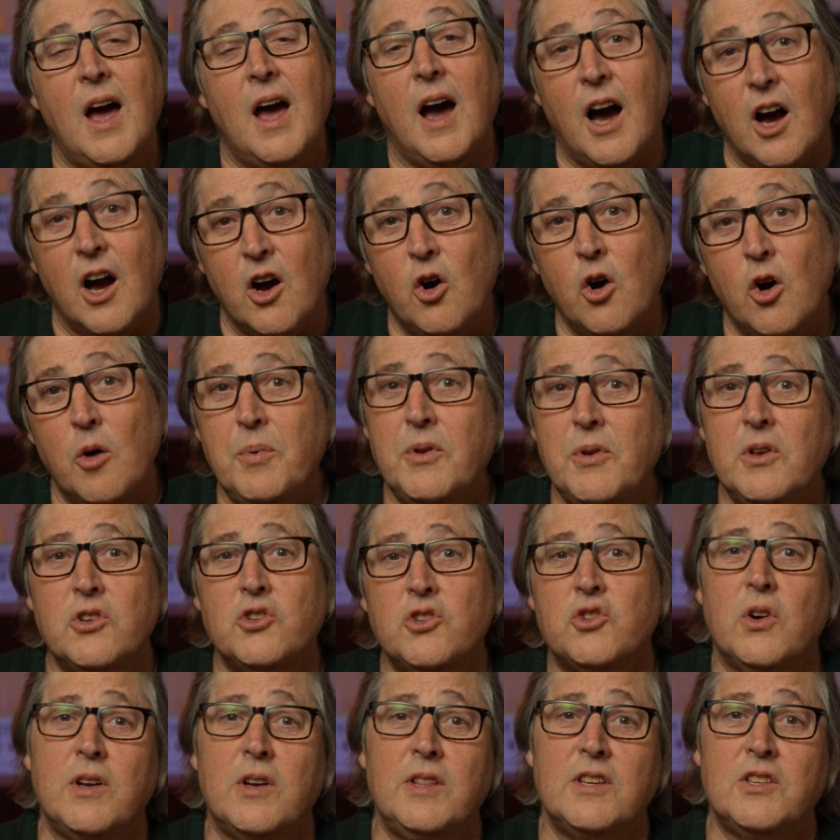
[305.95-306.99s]
I hope you
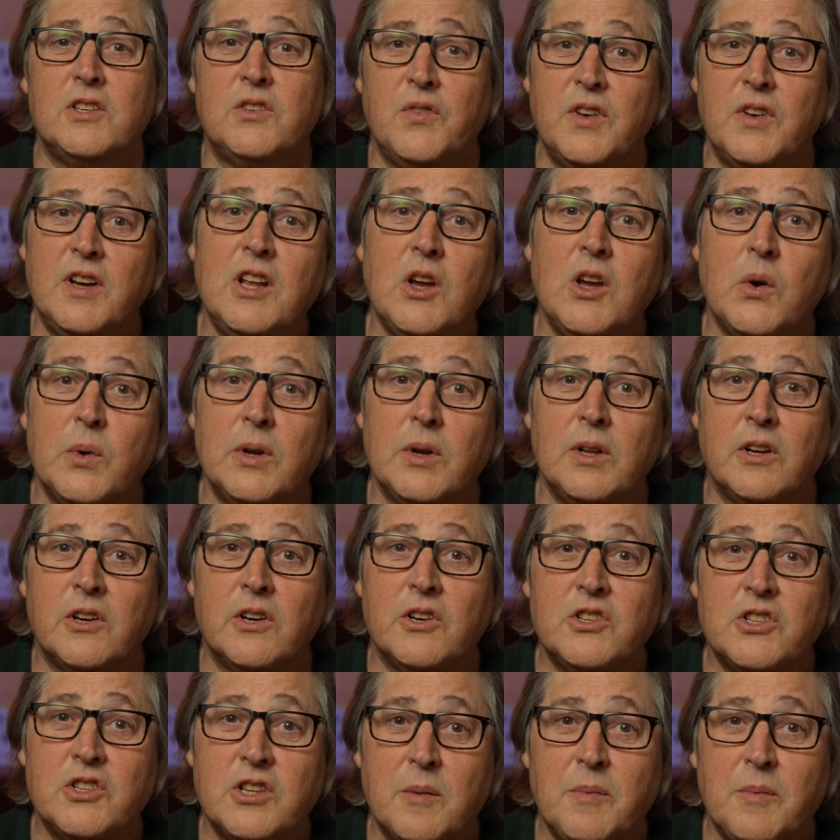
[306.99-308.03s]
enjoyed this video and
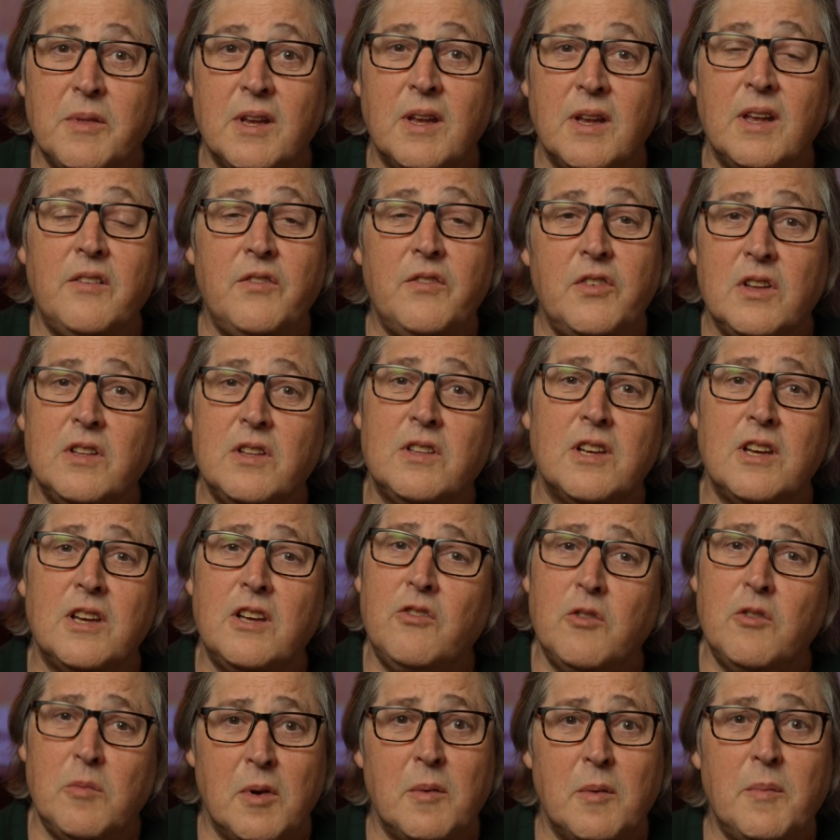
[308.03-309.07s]
learned something. If you did,
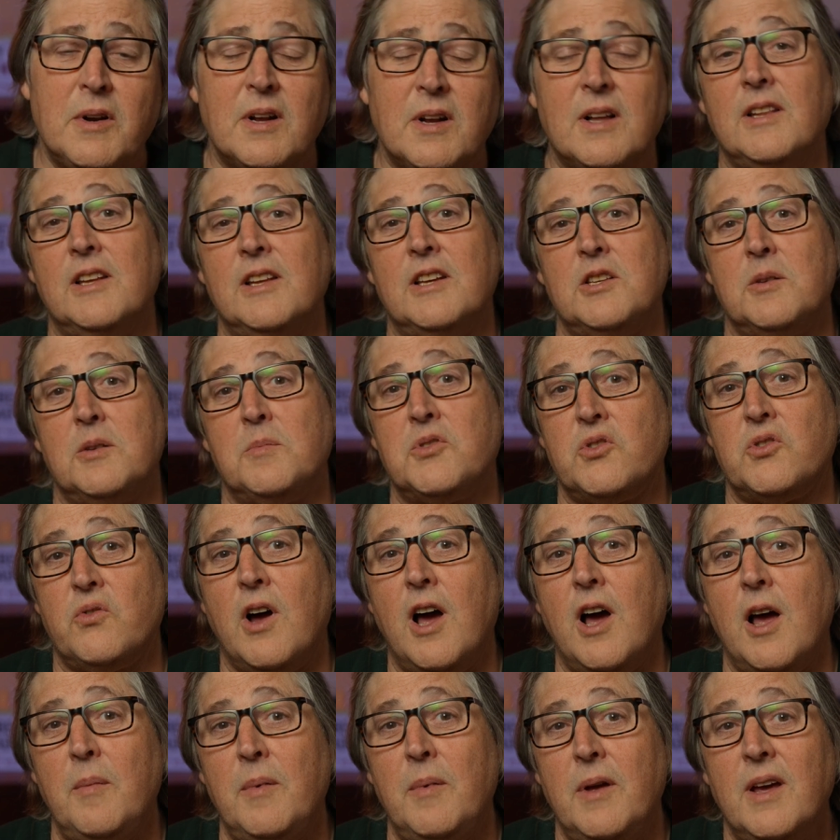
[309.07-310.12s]
remember to click
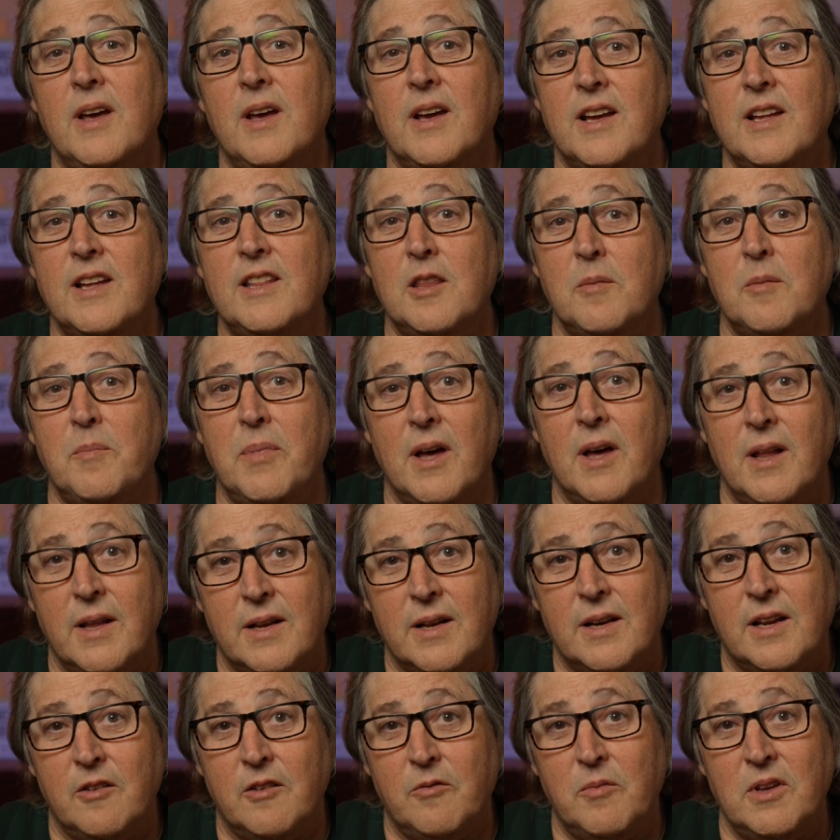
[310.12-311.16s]
subscribe, hit the bell,
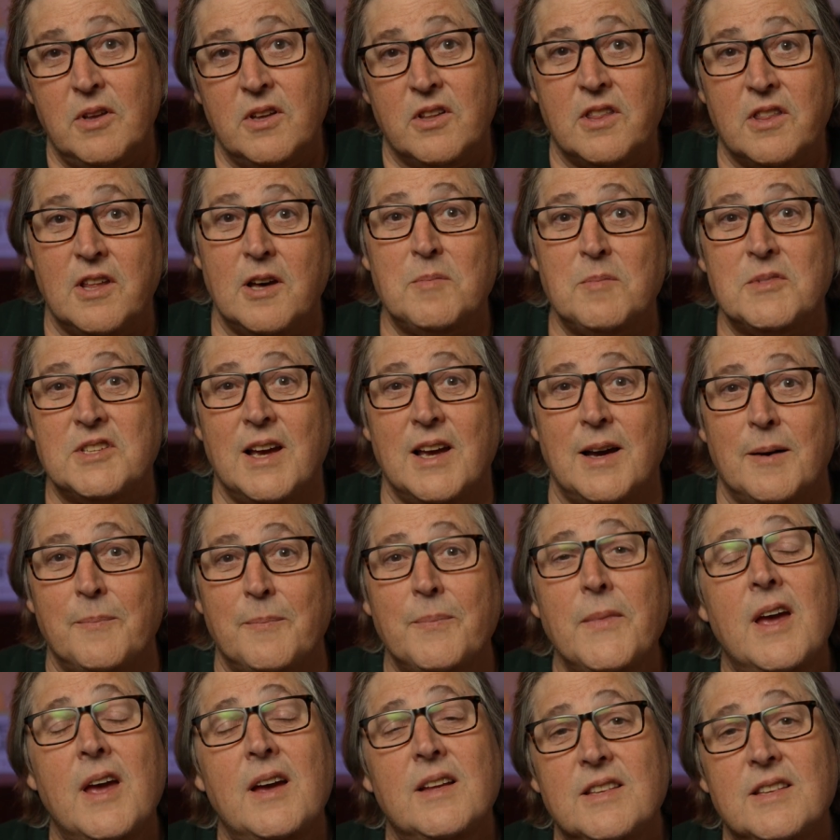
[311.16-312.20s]
and give me a thumbs up.
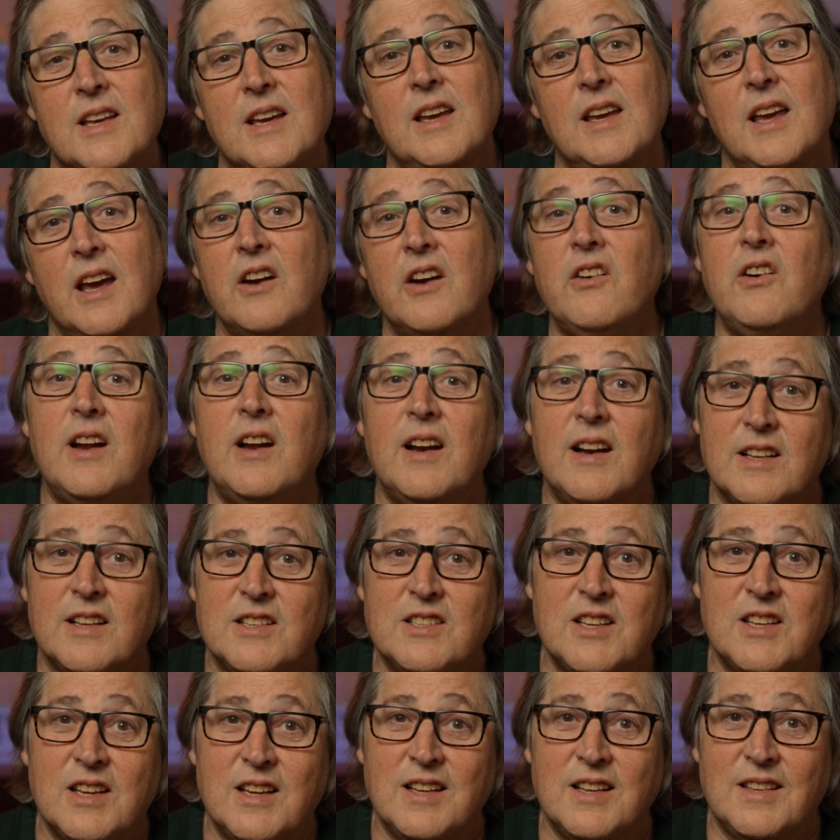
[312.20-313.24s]
Take care, and I'll
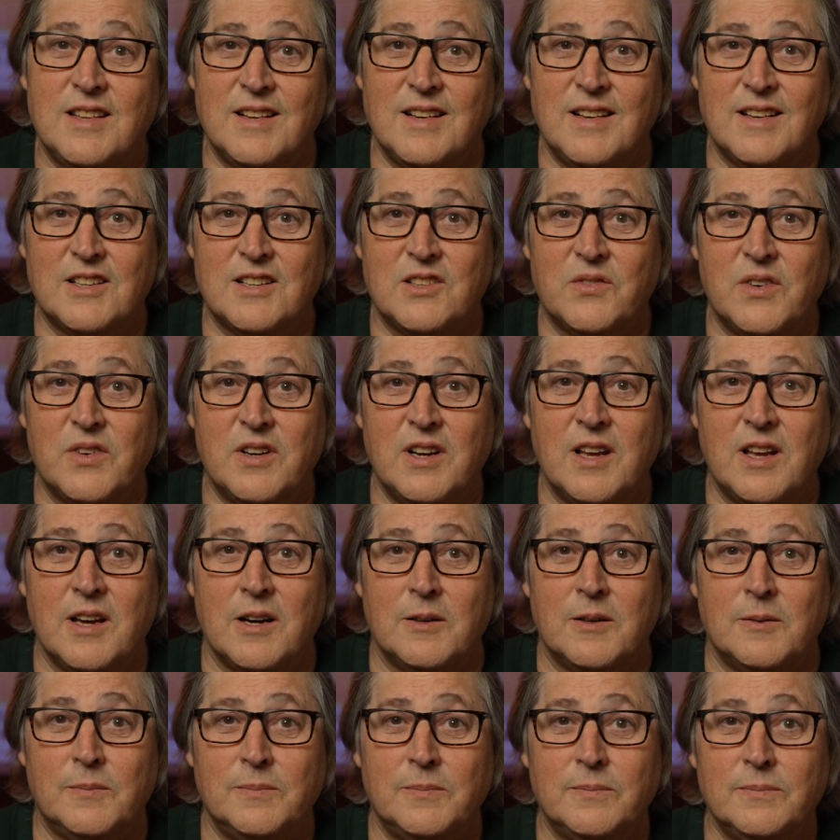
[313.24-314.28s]
see you at the next video.